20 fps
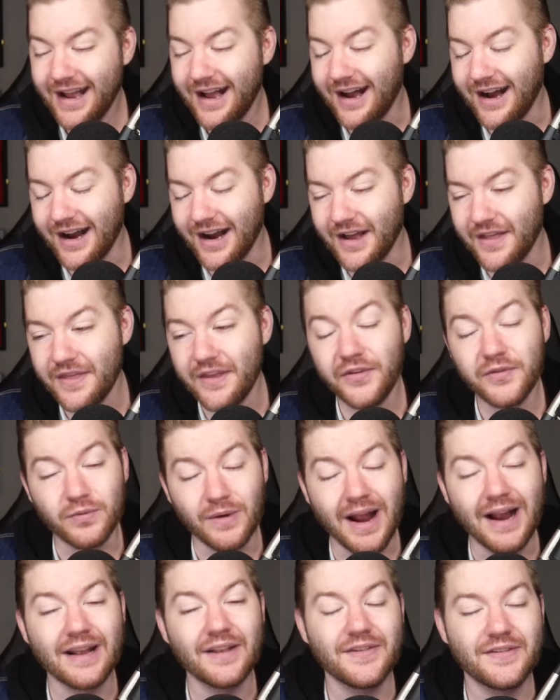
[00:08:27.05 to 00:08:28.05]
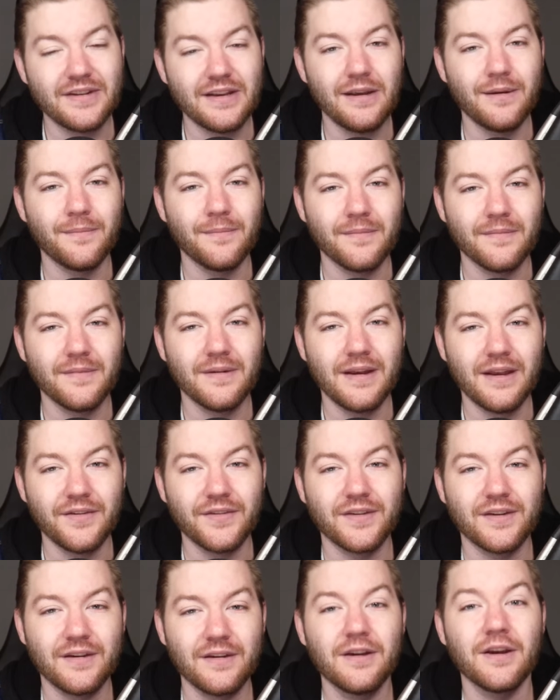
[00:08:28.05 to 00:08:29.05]
Uh, this Rockets team
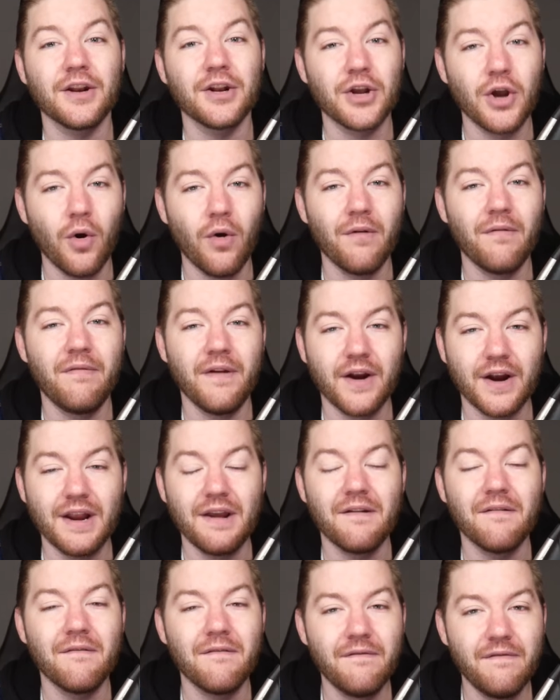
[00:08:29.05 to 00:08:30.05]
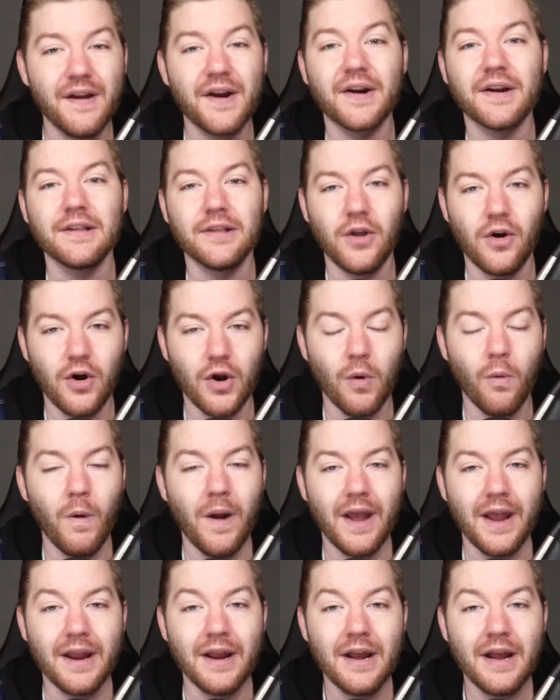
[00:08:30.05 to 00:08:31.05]
is going to go a very, very long
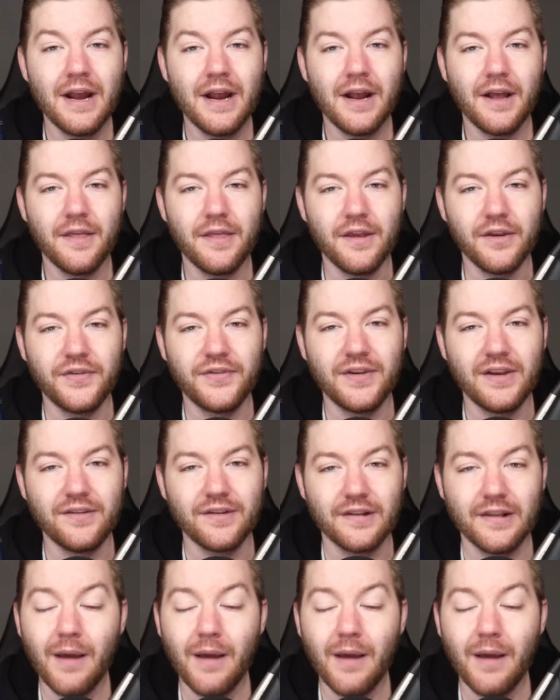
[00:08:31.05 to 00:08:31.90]
way this season.